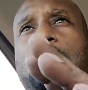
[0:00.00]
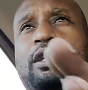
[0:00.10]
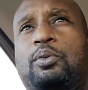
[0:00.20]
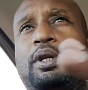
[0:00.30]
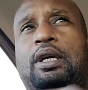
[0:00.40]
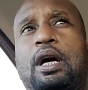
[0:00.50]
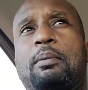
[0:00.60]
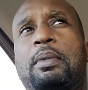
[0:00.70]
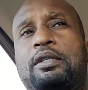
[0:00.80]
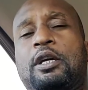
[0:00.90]
That's when he kind
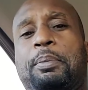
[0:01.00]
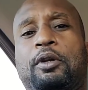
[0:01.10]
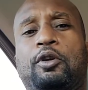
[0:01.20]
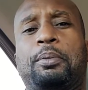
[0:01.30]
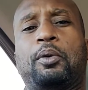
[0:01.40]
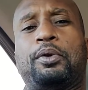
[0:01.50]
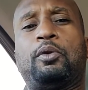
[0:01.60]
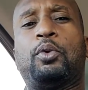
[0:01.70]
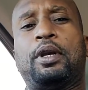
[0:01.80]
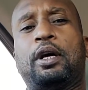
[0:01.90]
of messed up a little bit when
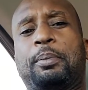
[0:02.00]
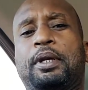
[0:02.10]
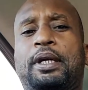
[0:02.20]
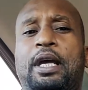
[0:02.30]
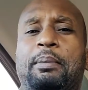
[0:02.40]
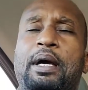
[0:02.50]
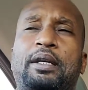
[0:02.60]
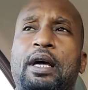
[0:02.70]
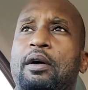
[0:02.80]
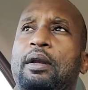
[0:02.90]
he went up and then came
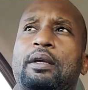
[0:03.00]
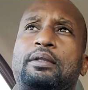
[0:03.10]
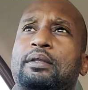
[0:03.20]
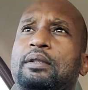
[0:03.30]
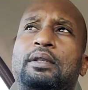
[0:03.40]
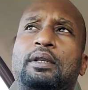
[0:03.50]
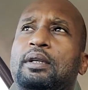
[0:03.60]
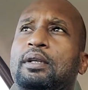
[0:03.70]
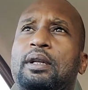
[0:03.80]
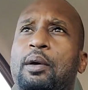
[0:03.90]
back down. That's
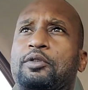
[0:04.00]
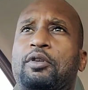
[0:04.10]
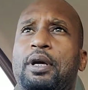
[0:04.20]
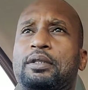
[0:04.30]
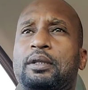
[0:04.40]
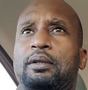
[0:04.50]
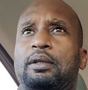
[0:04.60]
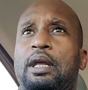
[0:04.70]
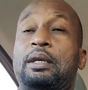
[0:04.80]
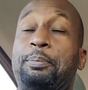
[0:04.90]
that was crazy
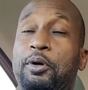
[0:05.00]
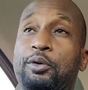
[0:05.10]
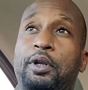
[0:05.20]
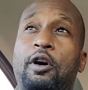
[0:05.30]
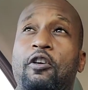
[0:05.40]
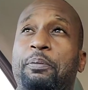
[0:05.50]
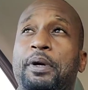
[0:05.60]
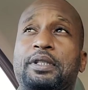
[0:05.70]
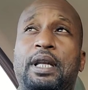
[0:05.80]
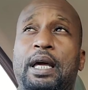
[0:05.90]
and he pulled it off.
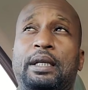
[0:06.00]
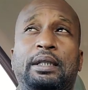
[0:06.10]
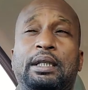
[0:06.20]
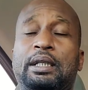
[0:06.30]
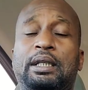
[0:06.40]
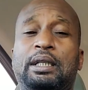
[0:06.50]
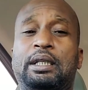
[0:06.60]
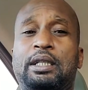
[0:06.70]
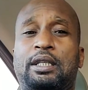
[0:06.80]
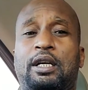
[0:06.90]
But it's like
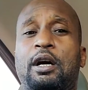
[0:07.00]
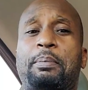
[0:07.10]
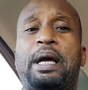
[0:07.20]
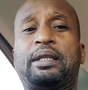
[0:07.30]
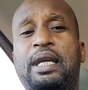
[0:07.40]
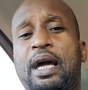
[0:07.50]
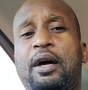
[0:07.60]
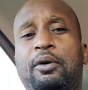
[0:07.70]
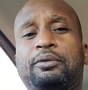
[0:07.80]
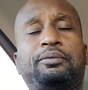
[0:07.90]
to come back
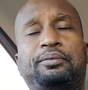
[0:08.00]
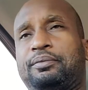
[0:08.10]
down.